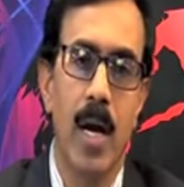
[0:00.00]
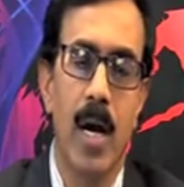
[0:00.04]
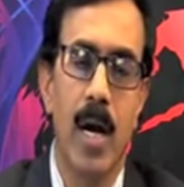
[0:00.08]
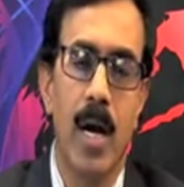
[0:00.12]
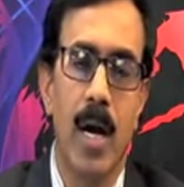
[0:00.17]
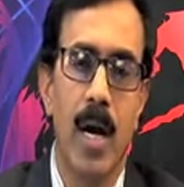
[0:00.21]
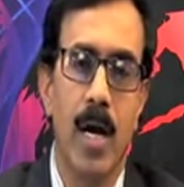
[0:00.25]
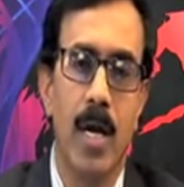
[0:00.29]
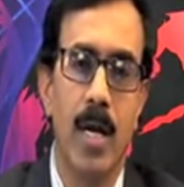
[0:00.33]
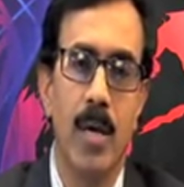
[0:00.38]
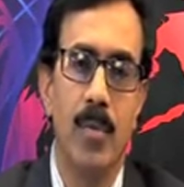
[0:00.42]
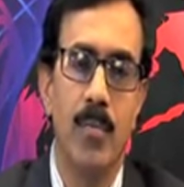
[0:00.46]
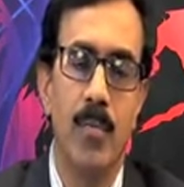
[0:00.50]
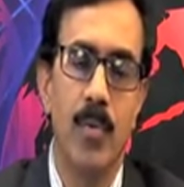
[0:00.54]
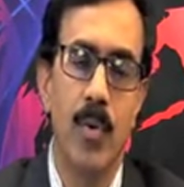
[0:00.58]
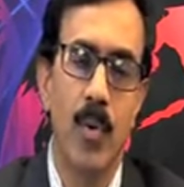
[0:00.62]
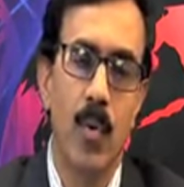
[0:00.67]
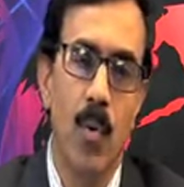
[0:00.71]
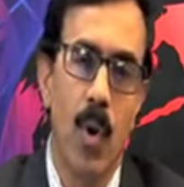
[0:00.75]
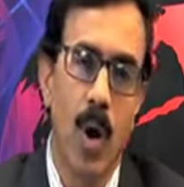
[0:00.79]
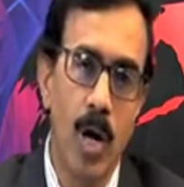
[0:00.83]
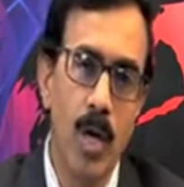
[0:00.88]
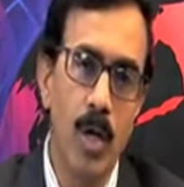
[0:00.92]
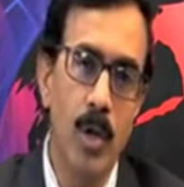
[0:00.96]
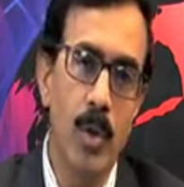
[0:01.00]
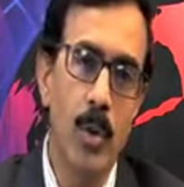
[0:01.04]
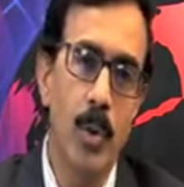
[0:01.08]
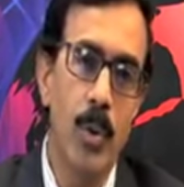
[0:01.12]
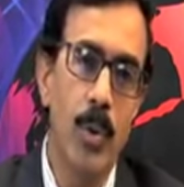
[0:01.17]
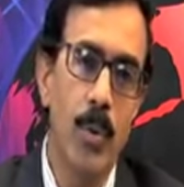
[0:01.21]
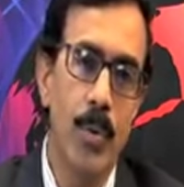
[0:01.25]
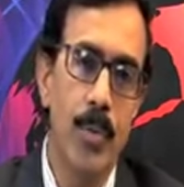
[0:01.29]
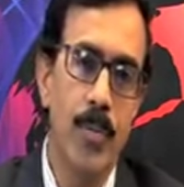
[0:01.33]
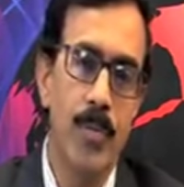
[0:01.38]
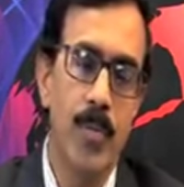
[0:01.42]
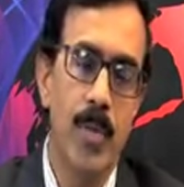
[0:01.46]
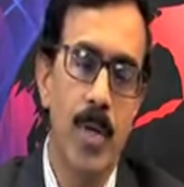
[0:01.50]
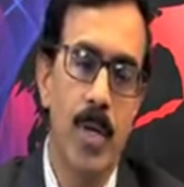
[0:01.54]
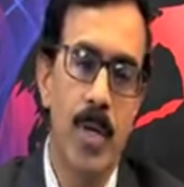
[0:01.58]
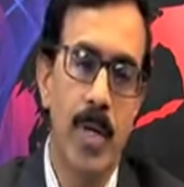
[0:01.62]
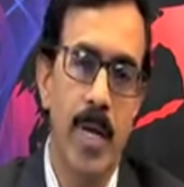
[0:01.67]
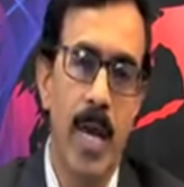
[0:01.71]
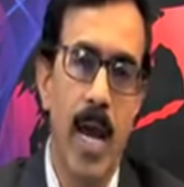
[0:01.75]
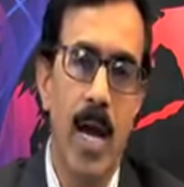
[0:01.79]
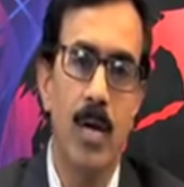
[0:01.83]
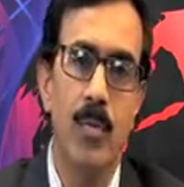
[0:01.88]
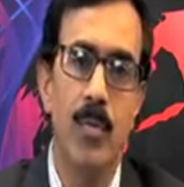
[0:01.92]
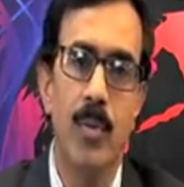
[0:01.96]
If you want to
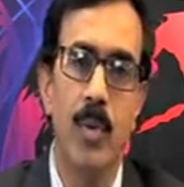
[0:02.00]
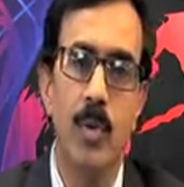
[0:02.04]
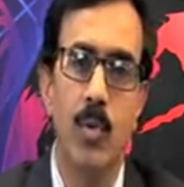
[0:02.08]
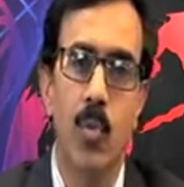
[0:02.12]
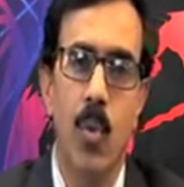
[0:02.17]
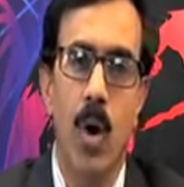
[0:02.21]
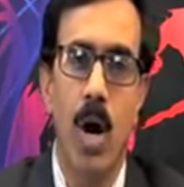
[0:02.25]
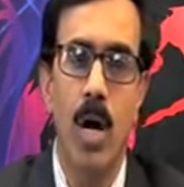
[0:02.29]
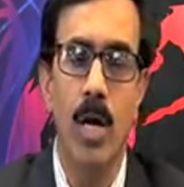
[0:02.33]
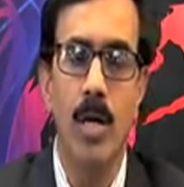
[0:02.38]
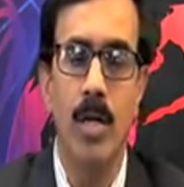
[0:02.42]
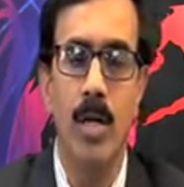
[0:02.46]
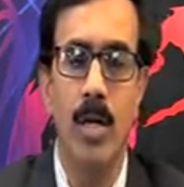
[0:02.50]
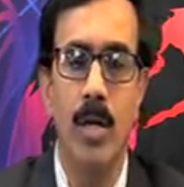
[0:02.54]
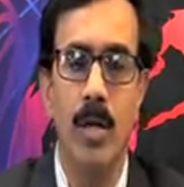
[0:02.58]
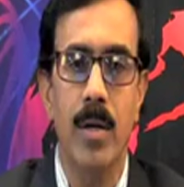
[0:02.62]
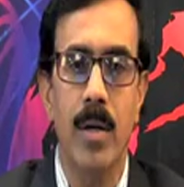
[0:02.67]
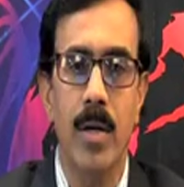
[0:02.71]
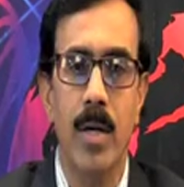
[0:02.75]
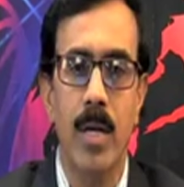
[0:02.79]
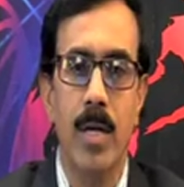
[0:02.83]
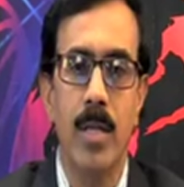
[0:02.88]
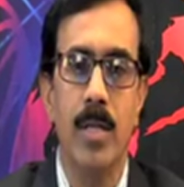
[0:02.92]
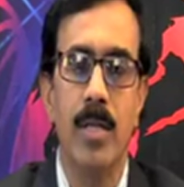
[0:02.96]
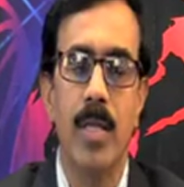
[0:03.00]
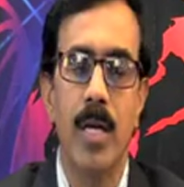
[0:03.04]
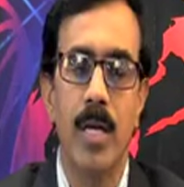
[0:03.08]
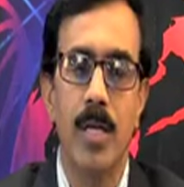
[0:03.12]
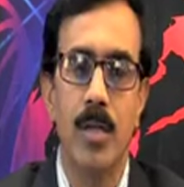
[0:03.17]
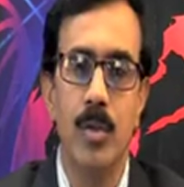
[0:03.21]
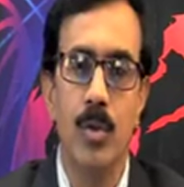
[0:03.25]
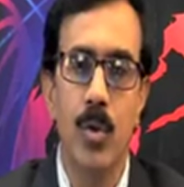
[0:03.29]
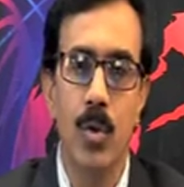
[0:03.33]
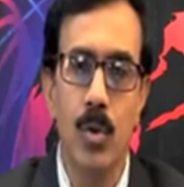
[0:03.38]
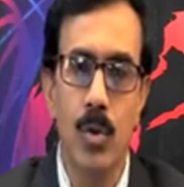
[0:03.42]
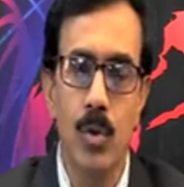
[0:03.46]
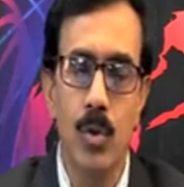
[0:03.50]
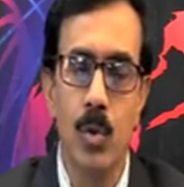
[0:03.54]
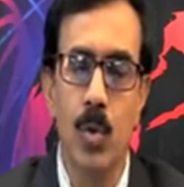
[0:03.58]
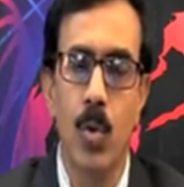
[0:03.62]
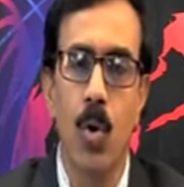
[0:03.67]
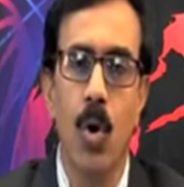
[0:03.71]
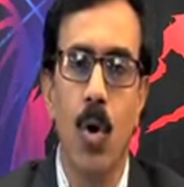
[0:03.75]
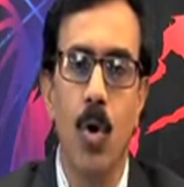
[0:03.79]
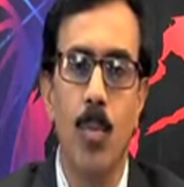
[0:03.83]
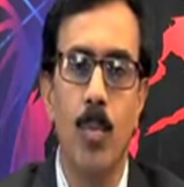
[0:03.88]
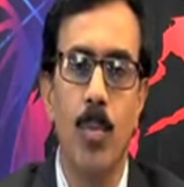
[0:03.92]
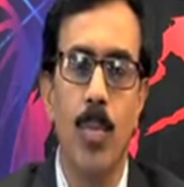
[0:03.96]
react with water, there is no
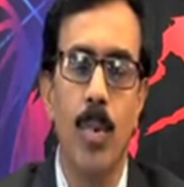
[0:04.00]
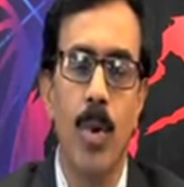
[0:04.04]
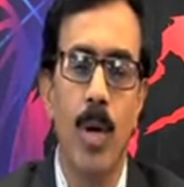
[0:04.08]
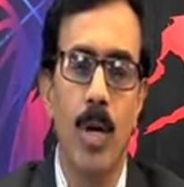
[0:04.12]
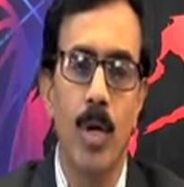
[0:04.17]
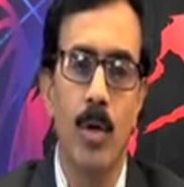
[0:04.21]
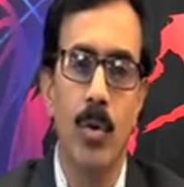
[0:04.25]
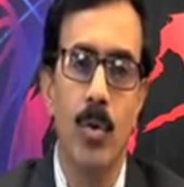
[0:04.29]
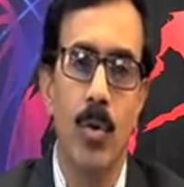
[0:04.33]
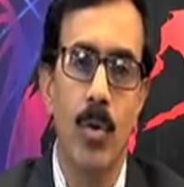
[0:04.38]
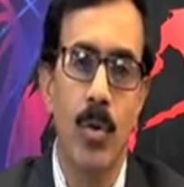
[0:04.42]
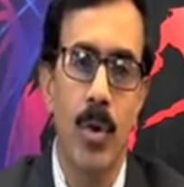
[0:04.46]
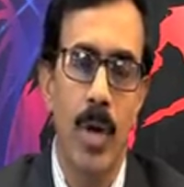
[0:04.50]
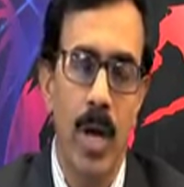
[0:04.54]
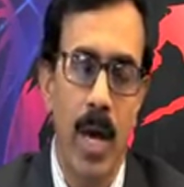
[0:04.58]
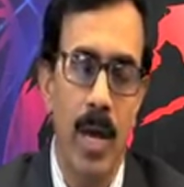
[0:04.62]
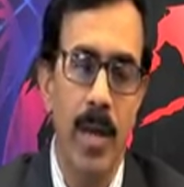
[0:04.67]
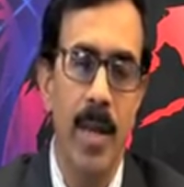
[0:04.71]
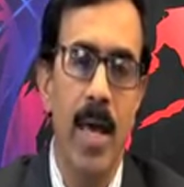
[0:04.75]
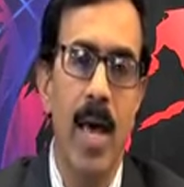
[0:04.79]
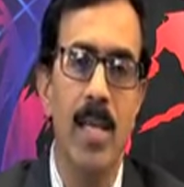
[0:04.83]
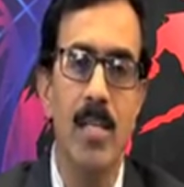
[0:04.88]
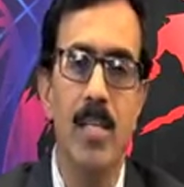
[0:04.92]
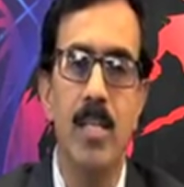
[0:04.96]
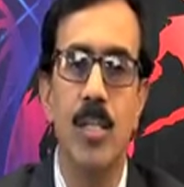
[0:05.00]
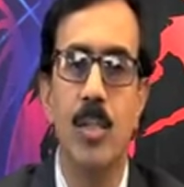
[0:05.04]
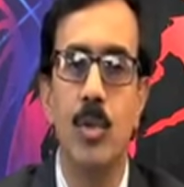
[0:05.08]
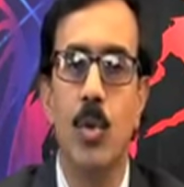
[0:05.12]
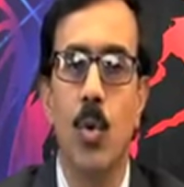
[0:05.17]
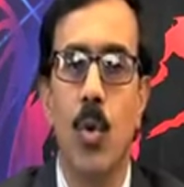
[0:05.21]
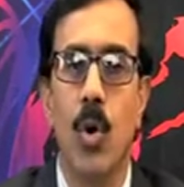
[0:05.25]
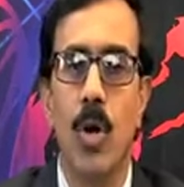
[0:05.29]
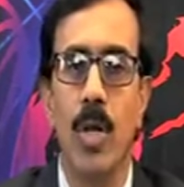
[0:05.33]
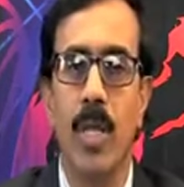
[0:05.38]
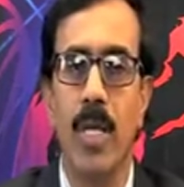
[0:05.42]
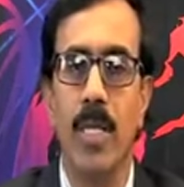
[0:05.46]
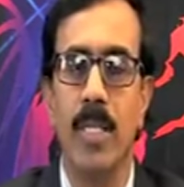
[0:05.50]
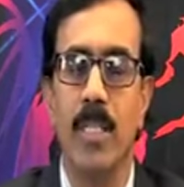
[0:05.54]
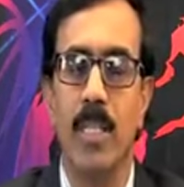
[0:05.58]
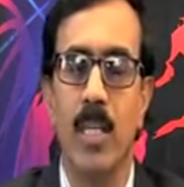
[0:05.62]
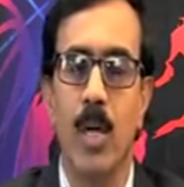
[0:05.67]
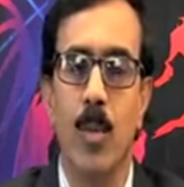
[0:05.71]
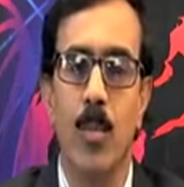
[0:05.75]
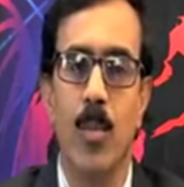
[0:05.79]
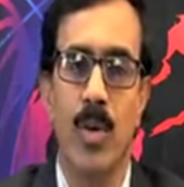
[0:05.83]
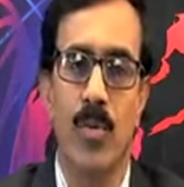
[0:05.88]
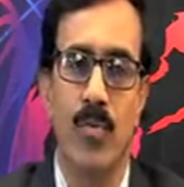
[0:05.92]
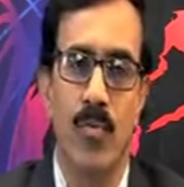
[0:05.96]
scope to enhance its coordination
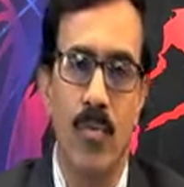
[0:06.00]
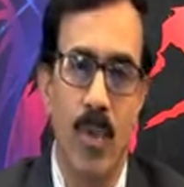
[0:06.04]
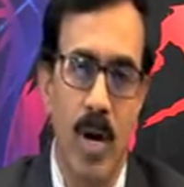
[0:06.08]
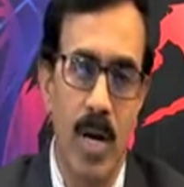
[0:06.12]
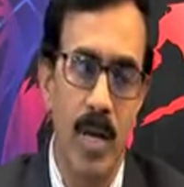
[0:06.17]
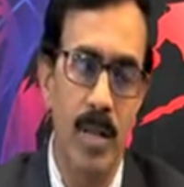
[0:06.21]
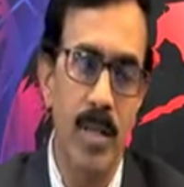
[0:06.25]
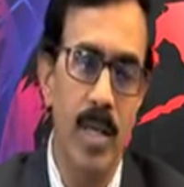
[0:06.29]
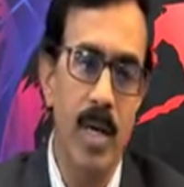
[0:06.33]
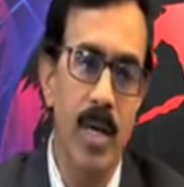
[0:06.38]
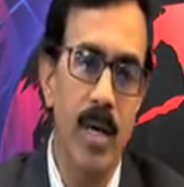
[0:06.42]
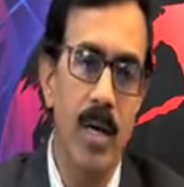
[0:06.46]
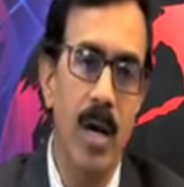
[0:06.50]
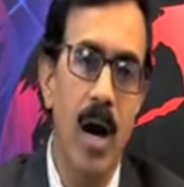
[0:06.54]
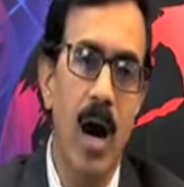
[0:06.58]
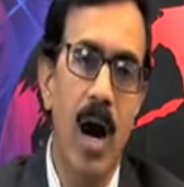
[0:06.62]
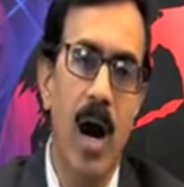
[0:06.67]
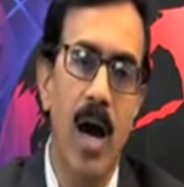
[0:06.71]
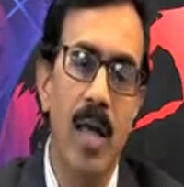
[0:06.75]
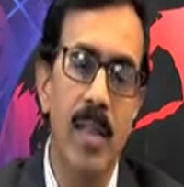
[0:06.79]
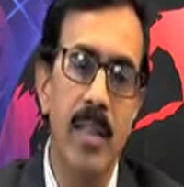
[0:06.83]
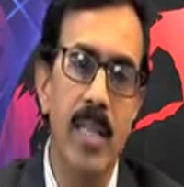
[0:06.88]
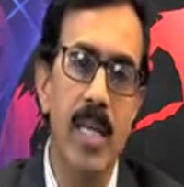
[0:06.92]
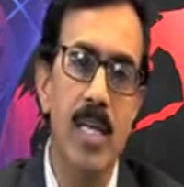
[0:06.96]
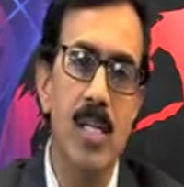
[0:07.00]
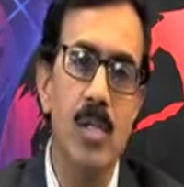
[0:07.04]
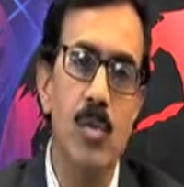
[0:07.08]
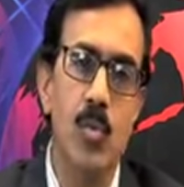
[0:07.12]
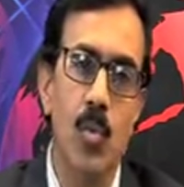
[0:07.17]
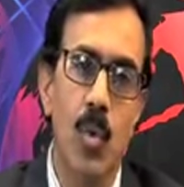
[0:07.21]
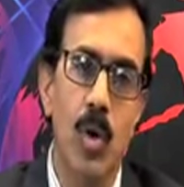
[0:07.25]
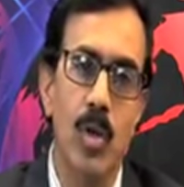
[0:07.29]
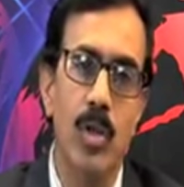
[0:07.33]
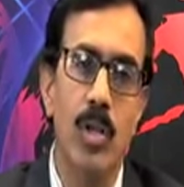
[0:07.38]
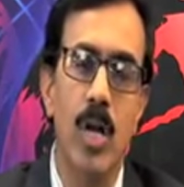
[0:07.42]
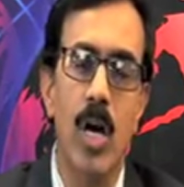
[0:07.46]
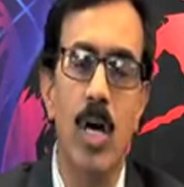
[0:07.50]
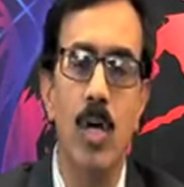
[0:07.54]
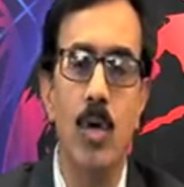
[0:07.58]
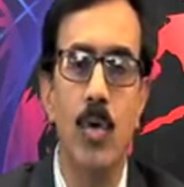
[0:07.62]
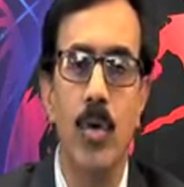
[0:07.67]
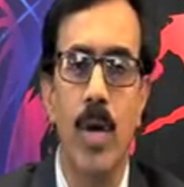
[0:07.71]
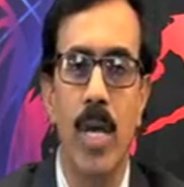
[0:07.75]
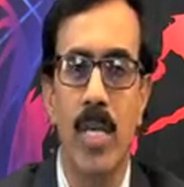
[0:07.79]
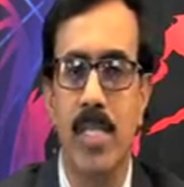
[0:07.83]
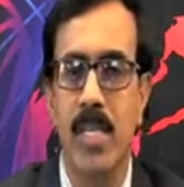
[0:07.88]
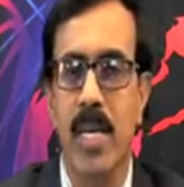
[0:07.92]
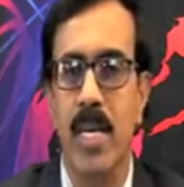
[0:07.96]
number further unless 1 or
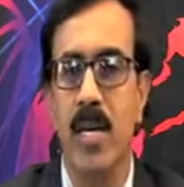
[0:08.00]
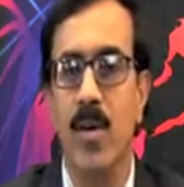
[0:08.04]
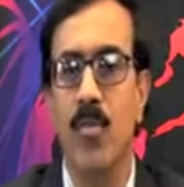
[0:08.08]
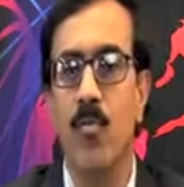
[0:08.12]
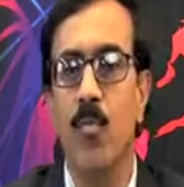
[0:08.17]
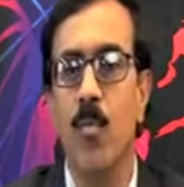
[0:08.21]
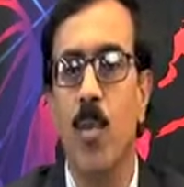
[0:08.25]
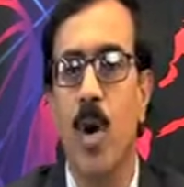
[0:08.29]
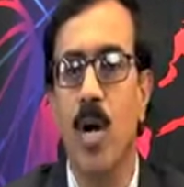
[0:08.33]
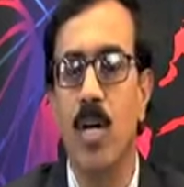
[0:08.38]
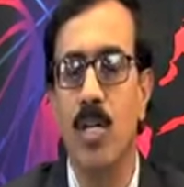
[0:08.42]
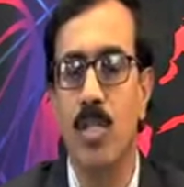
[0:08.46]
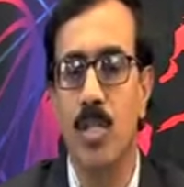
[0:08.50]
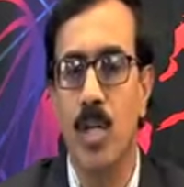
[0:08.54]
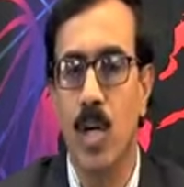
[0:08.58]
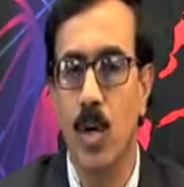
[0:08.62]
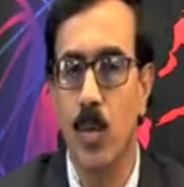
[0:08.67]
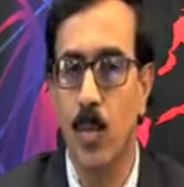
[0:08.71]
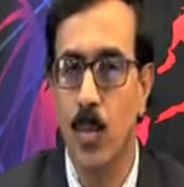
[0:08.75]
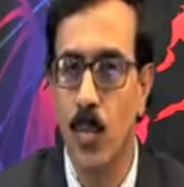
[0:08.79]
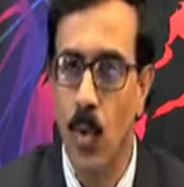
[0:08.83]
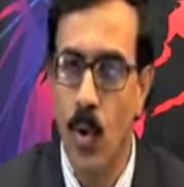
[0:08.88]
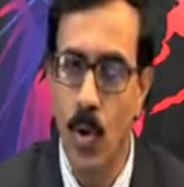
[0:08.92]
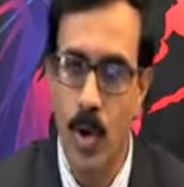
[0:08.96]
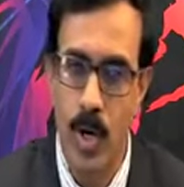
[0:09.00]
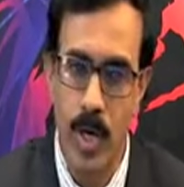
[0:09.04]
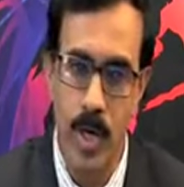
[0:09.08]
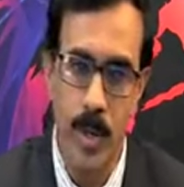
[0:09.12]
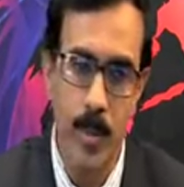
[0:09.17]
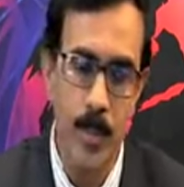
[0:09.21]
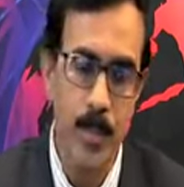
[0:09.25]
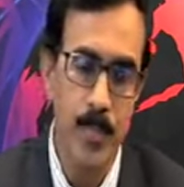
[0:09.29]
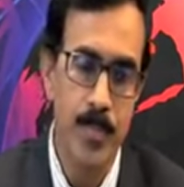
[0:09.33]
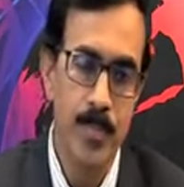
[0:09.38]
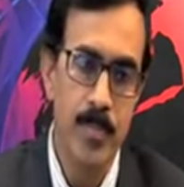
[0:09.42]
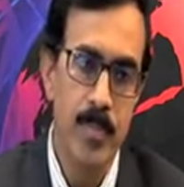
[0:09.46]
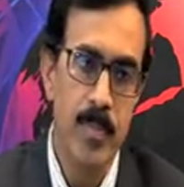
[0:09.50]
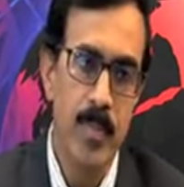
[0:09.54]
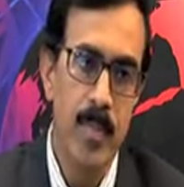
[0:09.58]
2 SiF bonds are broken.